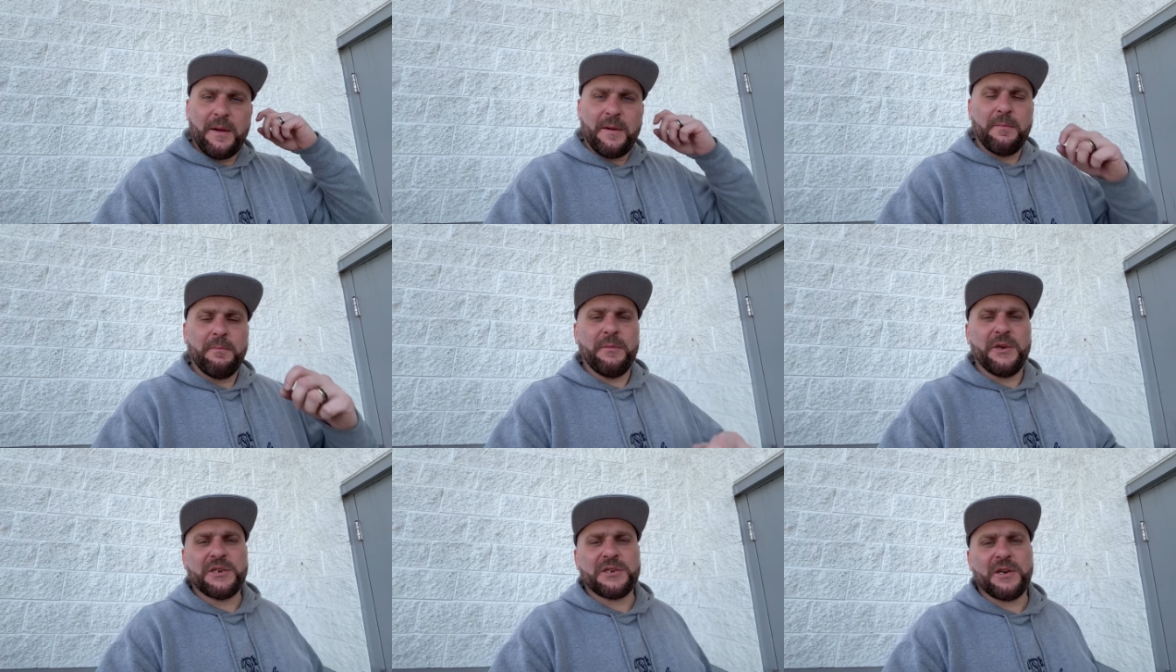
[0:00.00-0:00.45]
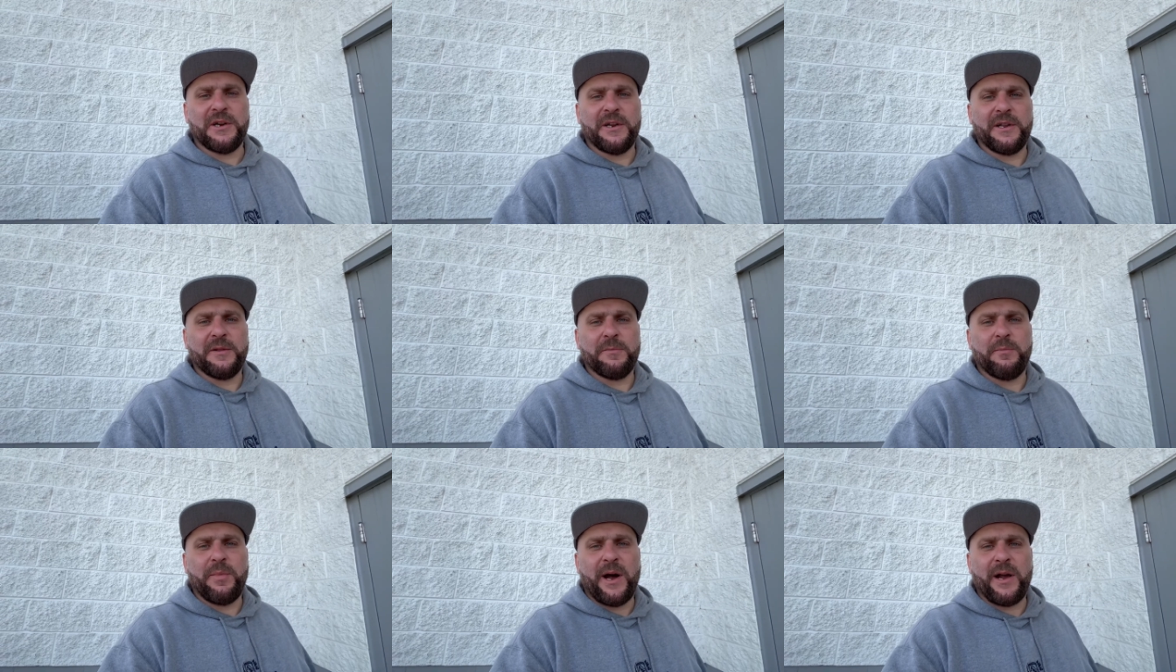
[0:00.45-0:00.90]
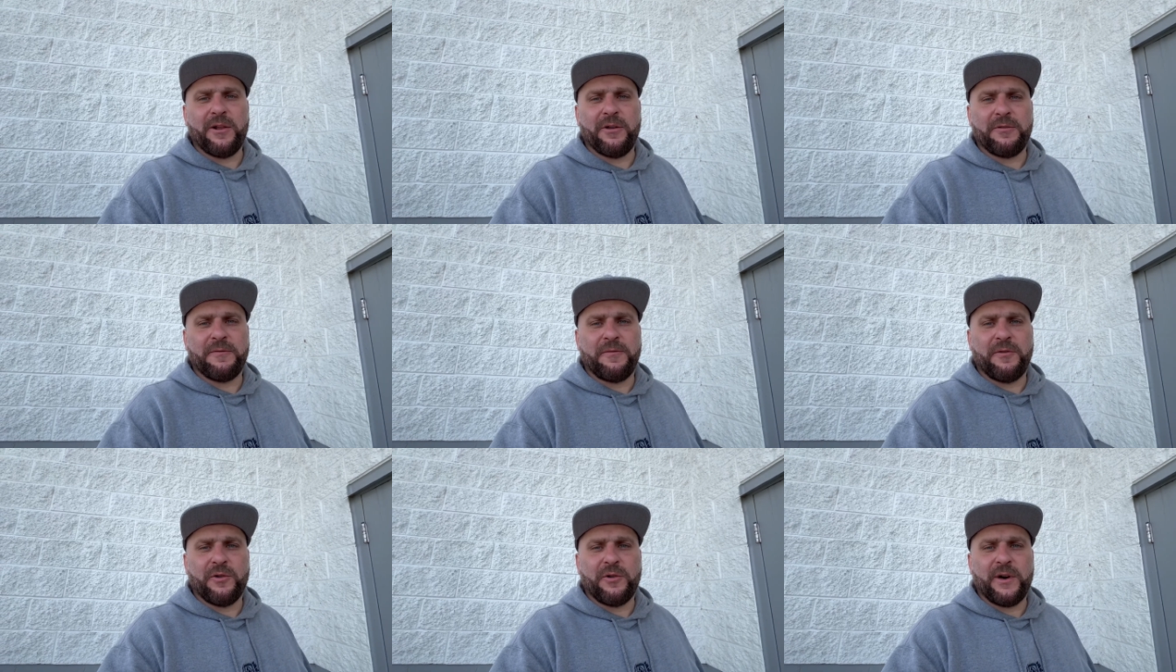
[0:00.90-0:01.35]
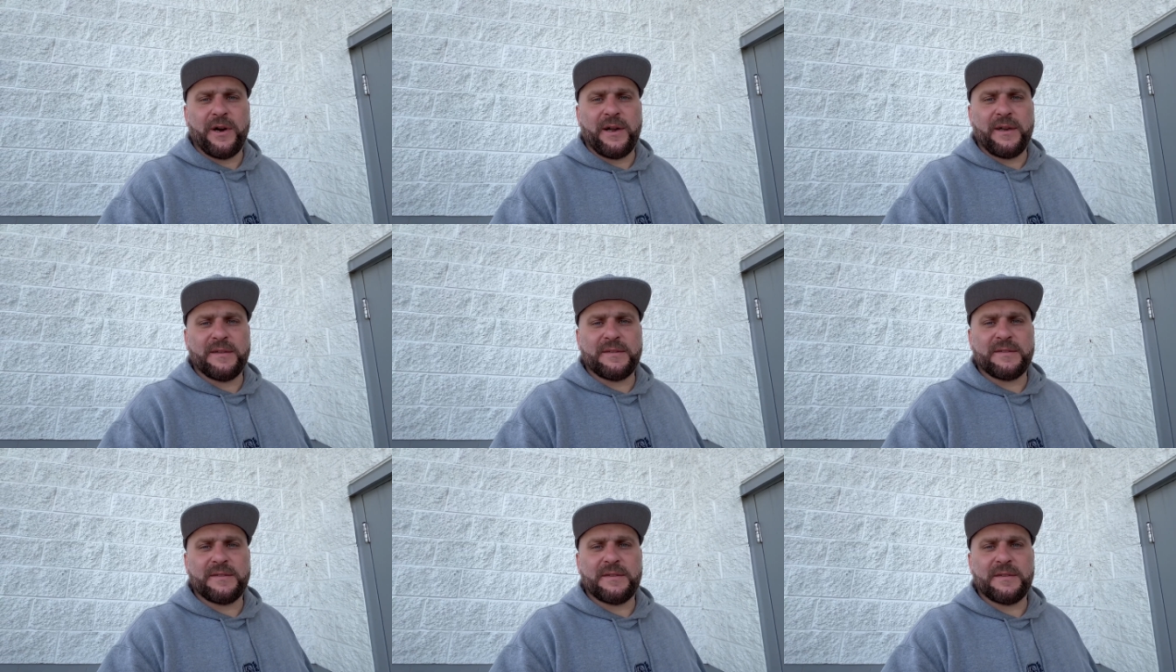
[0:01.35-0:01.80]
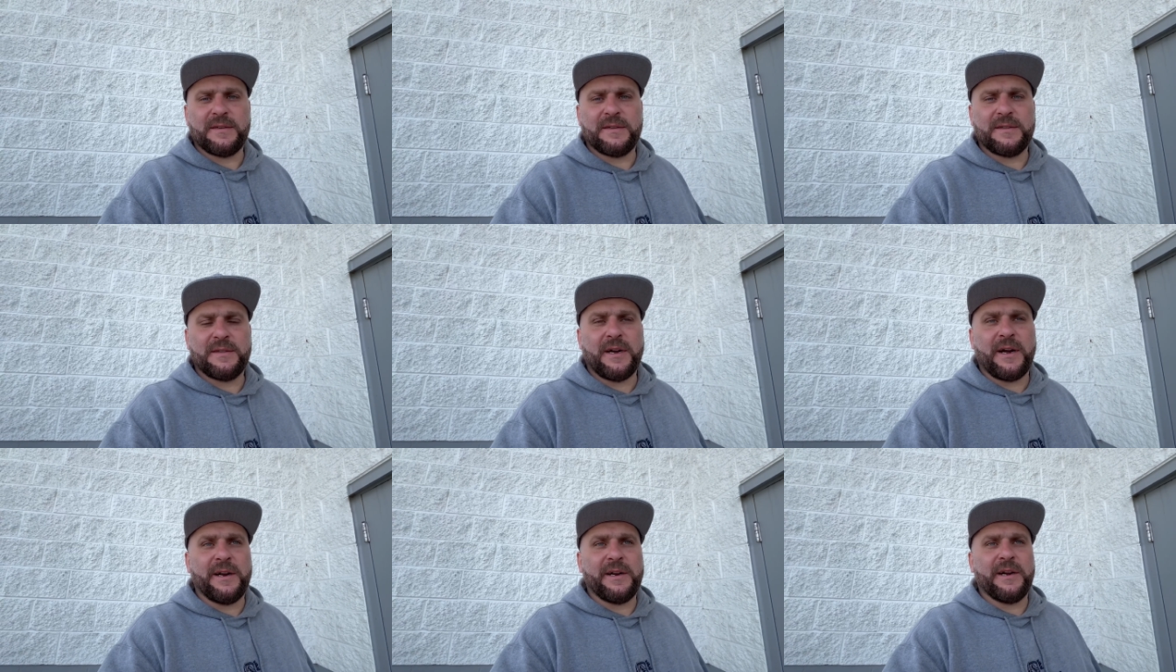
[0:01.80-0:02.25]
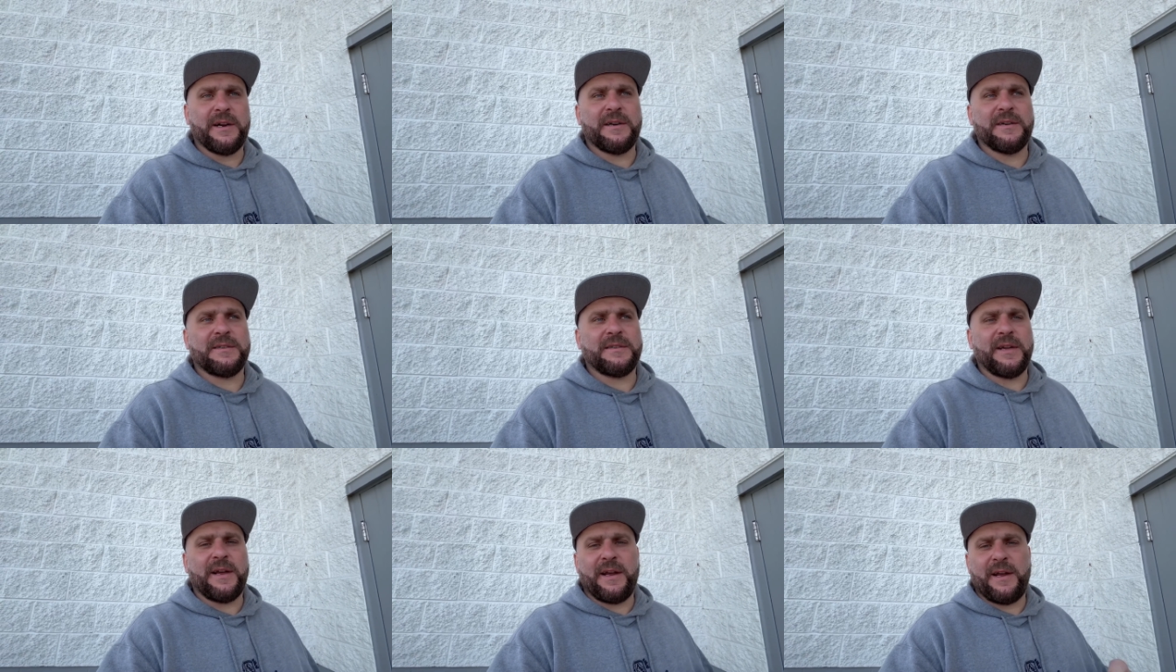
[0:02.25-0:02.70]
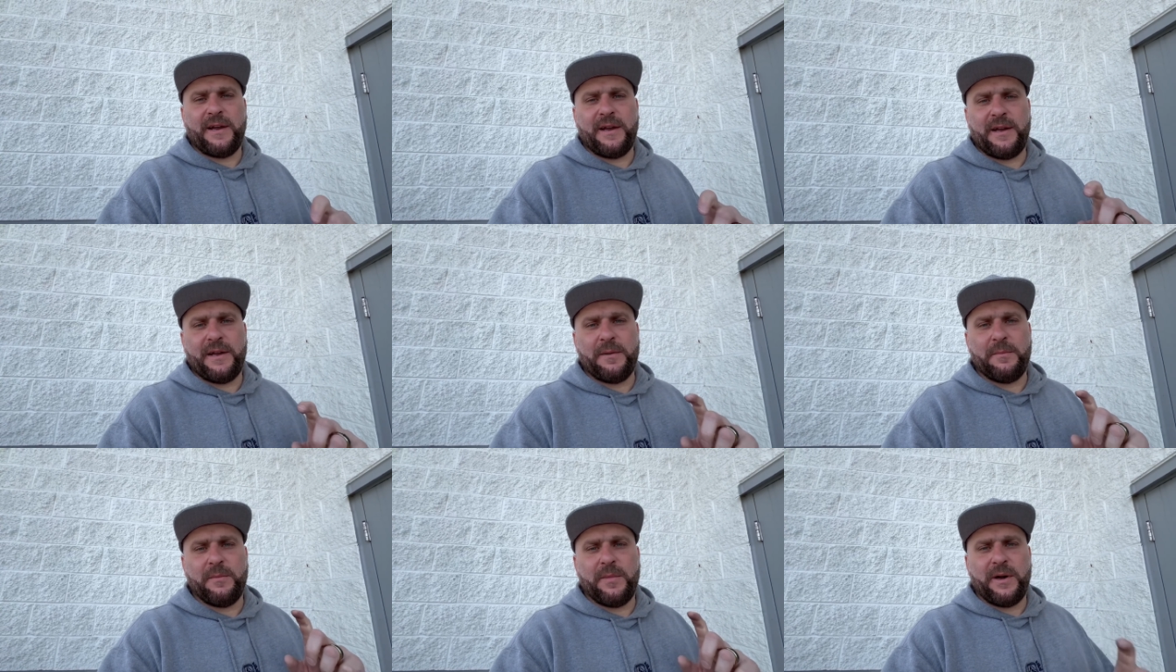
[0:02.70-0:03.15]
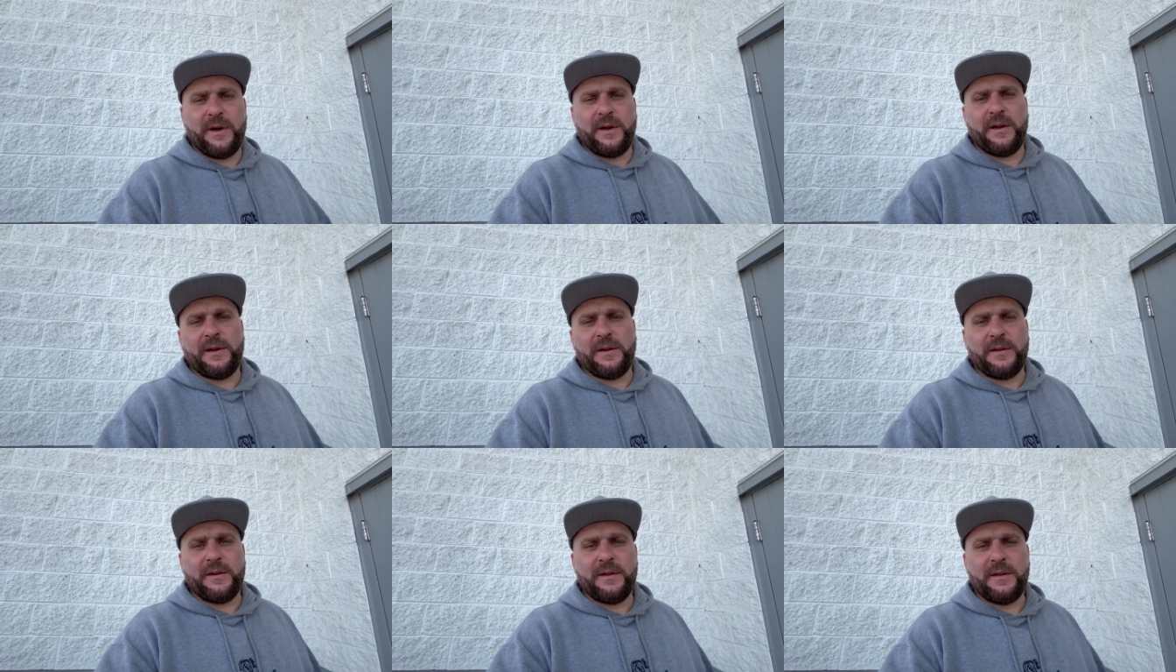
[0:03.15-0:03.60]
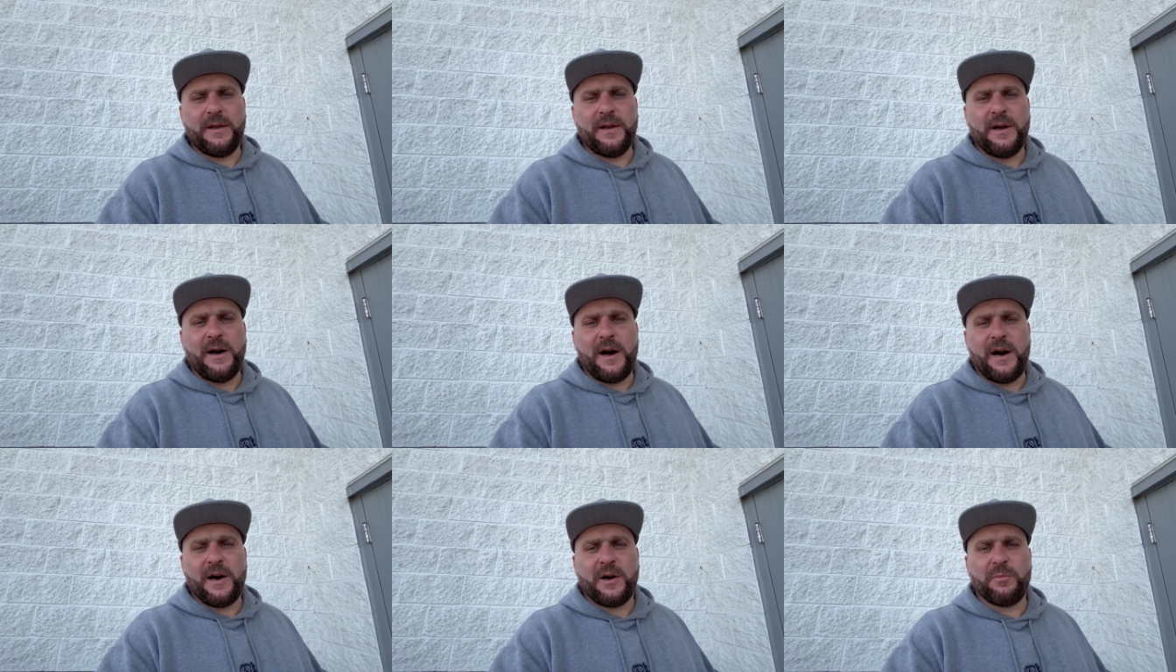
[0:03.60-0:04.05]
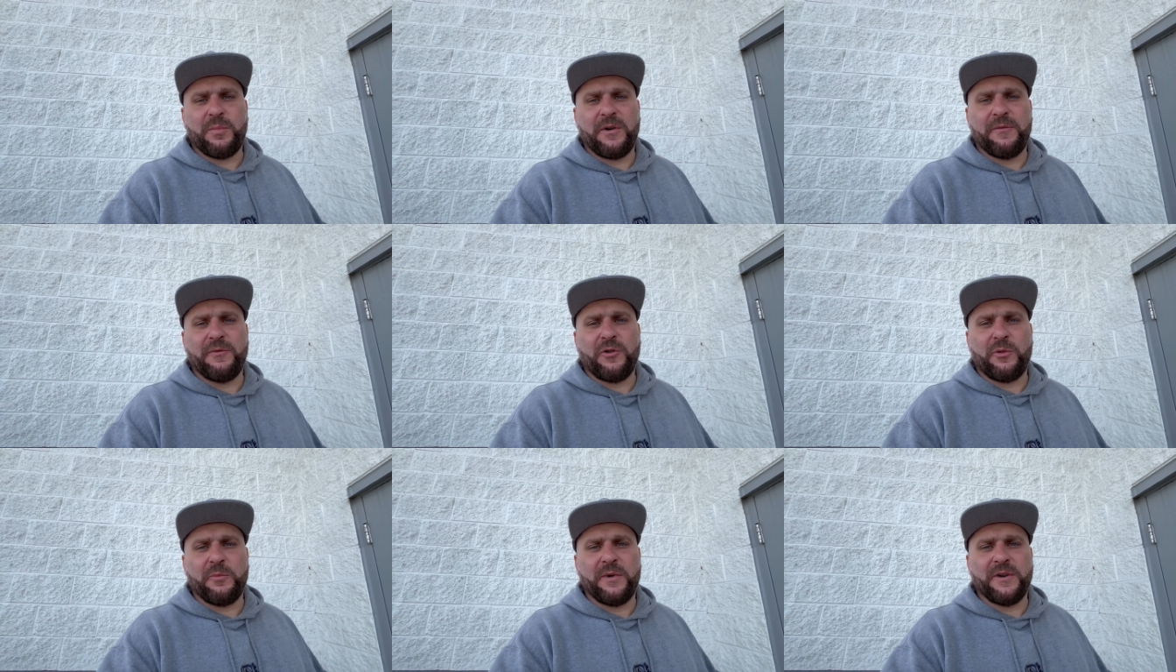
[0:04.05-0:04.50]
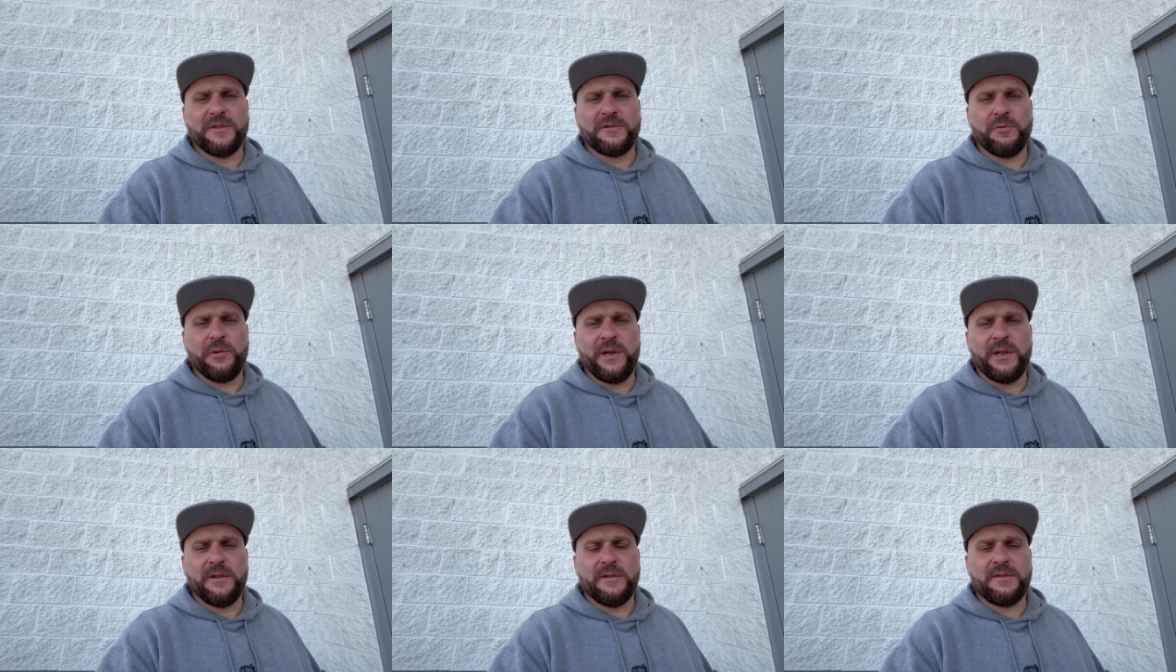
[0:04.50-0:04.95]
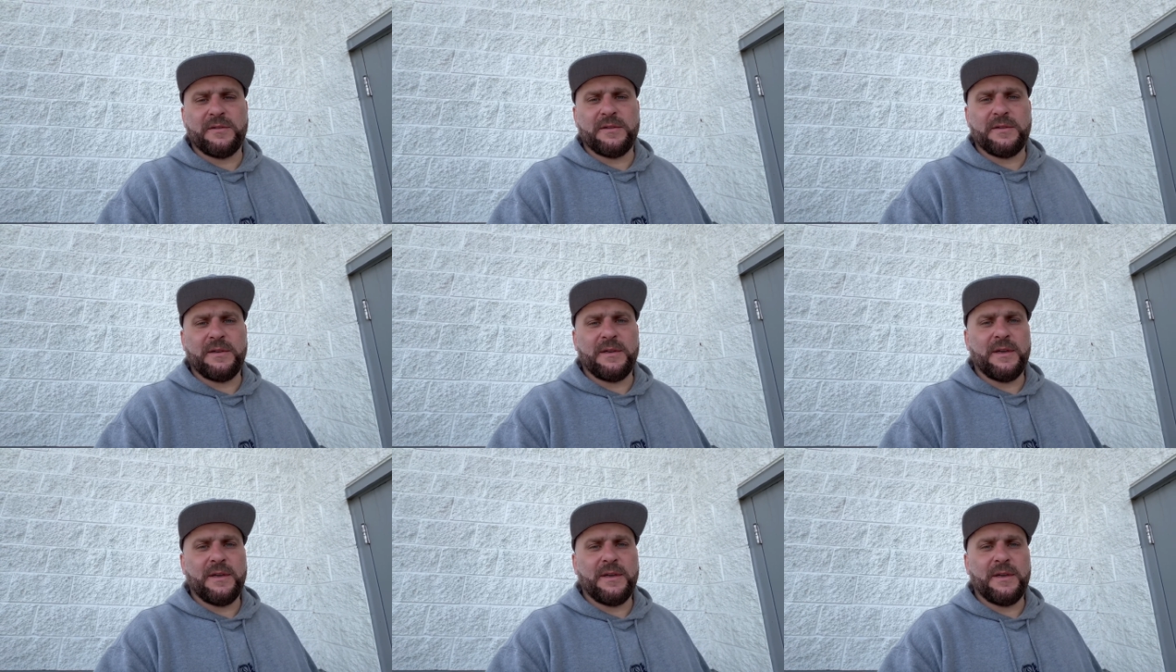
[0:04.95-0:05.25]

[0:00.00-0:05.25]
Michelin Pilot 4S tires and my Arc Performance wheels.